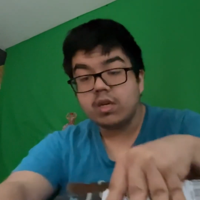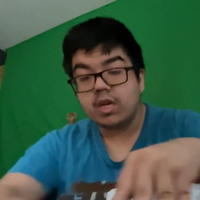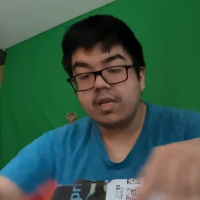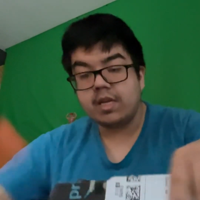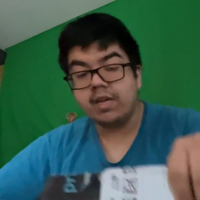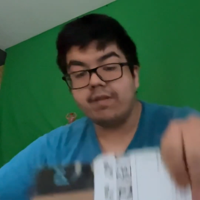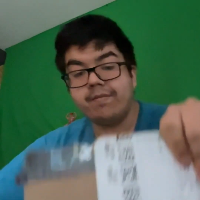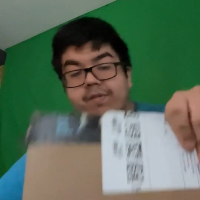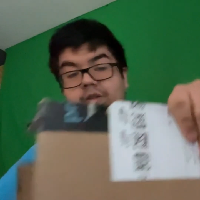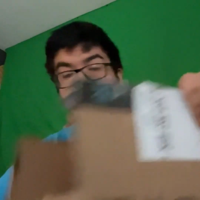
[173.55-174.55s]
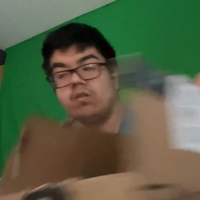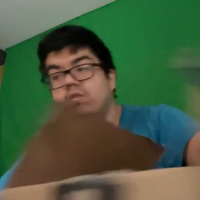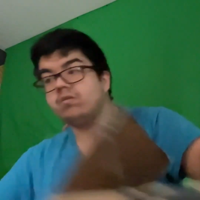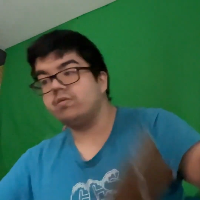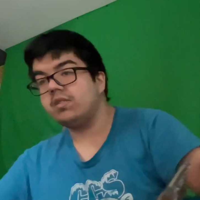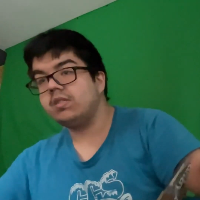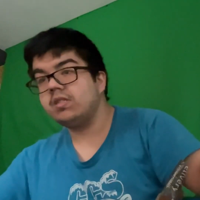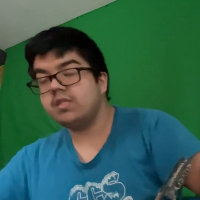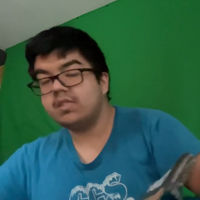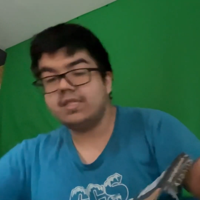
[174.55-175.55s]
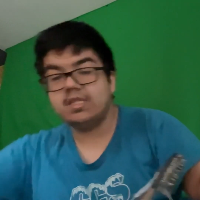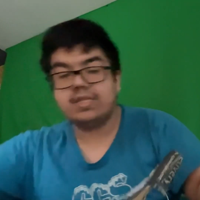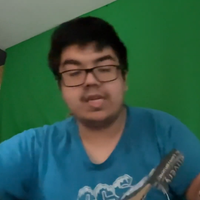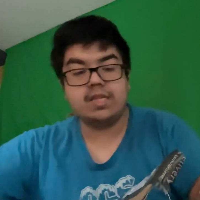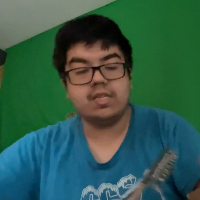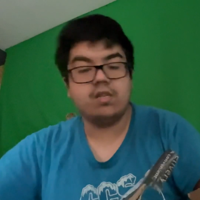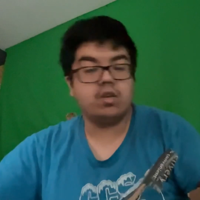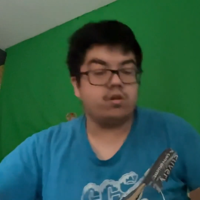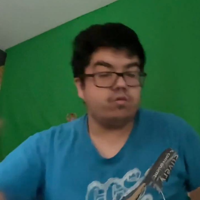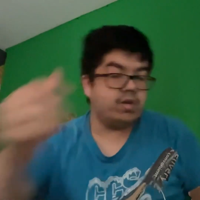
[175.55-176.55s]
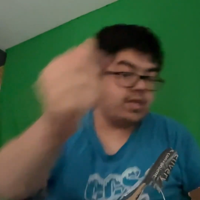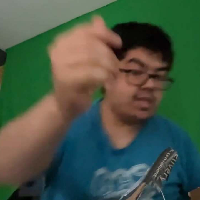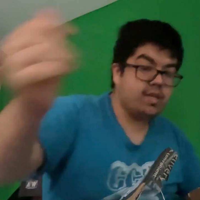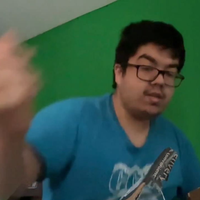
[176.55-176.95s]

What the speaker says: I had very own set to go with.